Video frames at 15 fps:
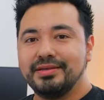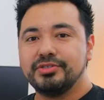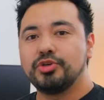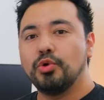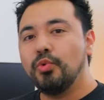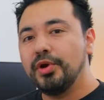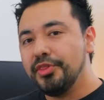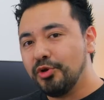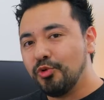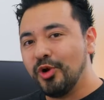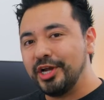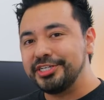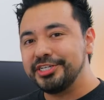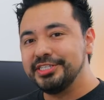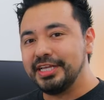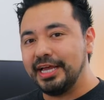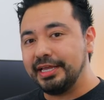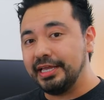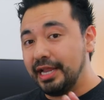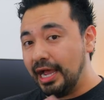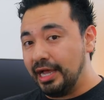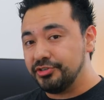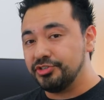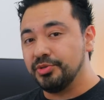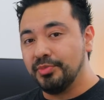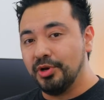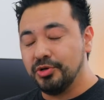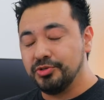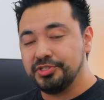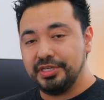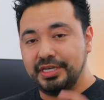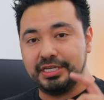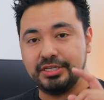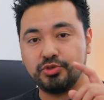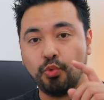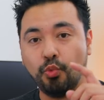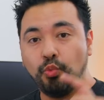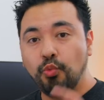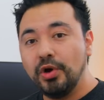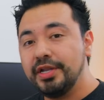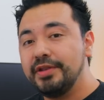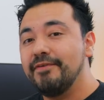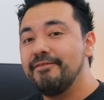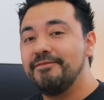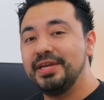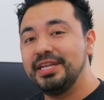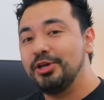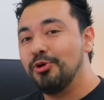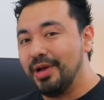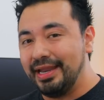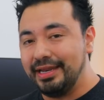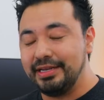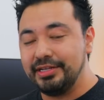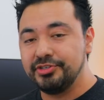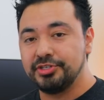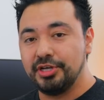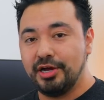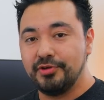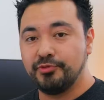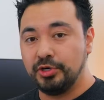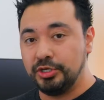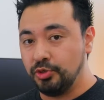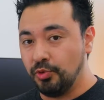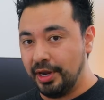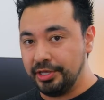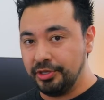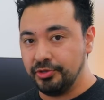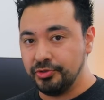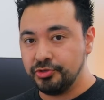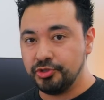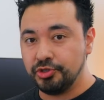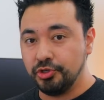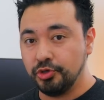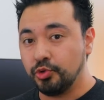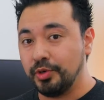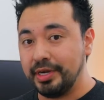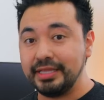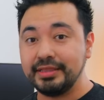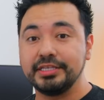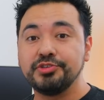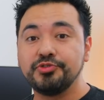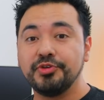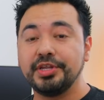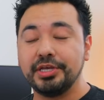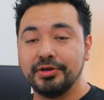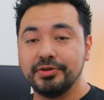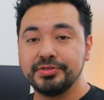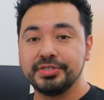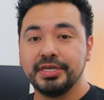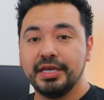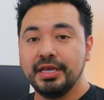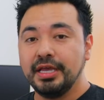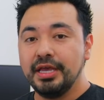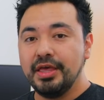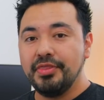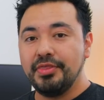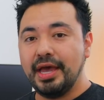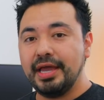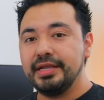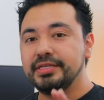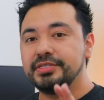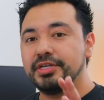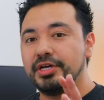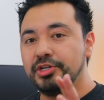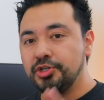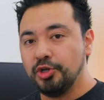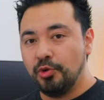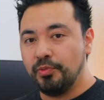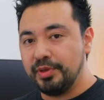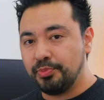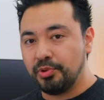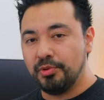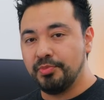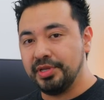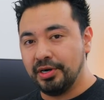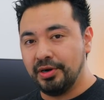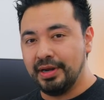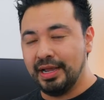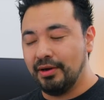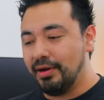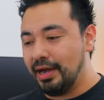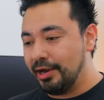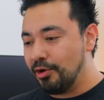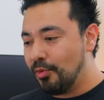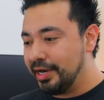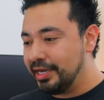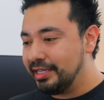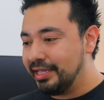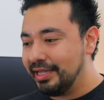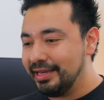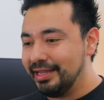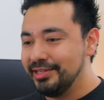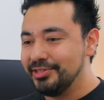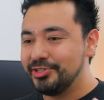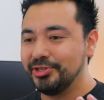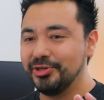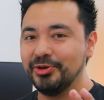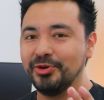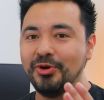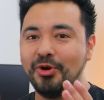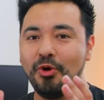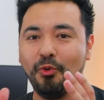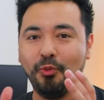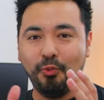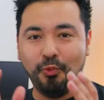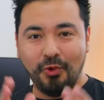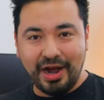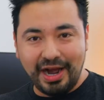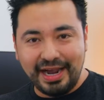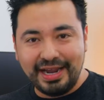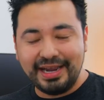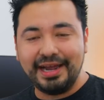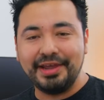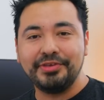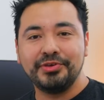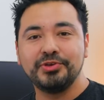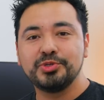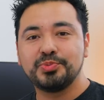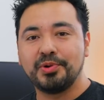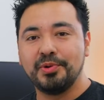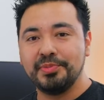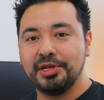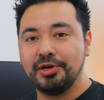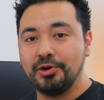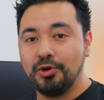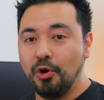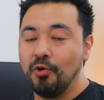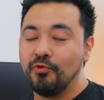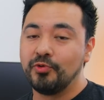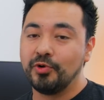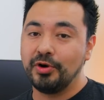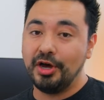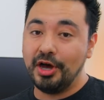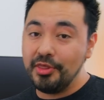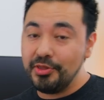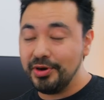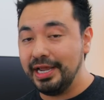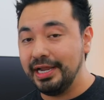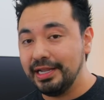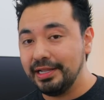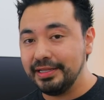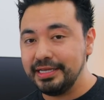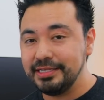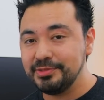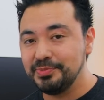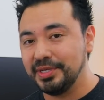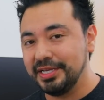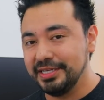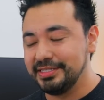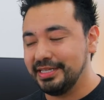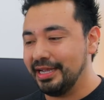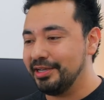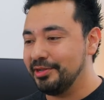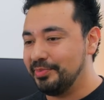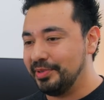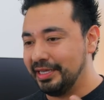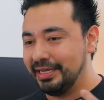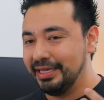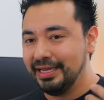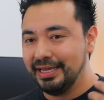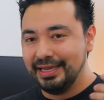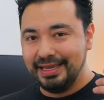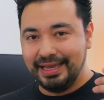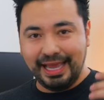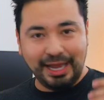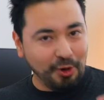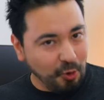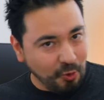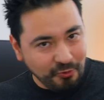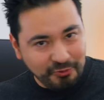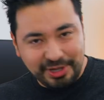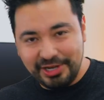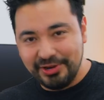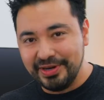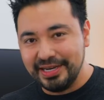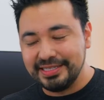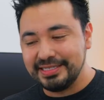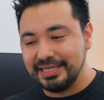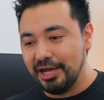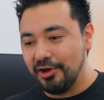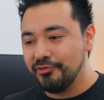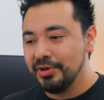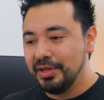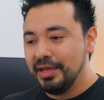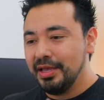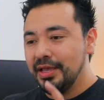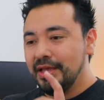So one of the questions I get asked the most is, what video editing software do I use to create these videos? That is Adobe Premiere. Now, I don't want to get into why I use Premiere over other NLEs, because that could be a whole video in itself.